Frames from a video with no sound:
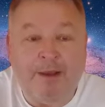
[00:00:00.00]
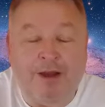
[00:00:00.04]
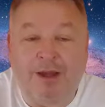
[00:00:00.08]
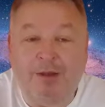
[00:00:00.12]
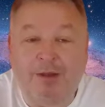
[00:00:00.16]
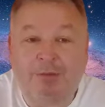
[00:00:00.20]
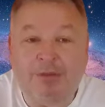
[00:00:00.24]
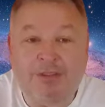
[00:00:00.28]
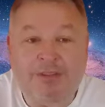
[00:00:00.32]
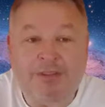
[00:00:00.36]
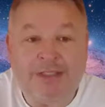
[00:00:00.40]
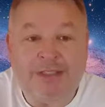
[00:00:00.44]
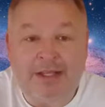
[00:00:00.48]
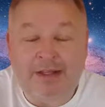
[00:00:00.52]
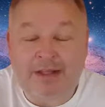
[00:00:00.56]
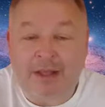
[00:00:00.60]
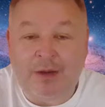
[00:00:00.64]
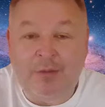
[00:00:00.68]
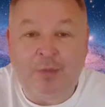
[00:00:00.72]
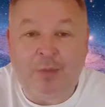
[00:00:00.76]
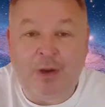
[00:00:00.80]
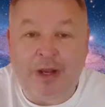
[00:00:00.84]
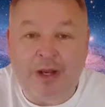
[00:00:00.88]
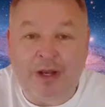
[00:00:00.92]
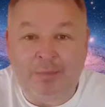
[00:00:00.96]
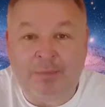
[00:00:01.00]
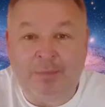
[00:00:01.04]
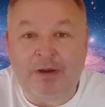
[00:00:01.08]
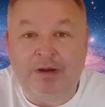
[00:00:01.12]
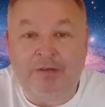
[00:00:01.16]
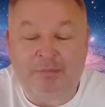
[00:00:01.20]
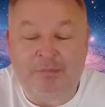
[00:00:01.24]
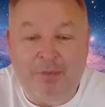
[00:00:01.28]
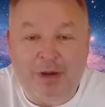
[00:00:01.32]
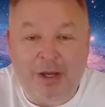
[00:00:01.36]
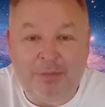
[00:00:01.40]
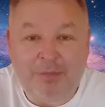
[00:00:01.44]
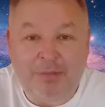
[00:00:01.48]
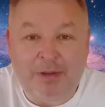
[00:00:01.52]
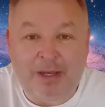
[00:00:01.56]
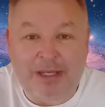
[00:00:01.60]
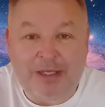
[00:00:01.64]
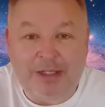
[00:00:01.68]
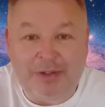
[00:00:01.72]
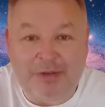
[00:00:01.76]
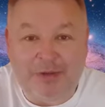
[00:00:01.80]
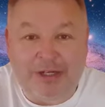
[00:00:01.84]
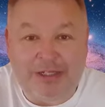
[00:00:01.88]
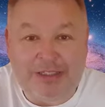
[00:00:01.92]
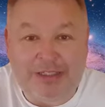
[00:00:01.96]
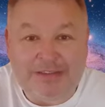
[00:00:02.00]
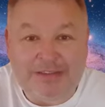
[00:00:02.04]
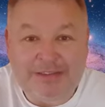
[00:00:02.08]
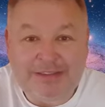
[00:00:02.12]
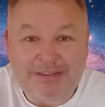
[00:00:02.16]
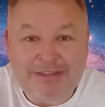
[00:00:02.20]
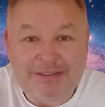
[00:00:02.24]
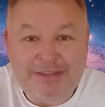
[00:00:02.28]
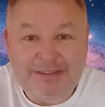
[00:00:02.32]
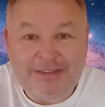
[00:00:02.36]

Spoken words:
I would say they're well above my pay grade.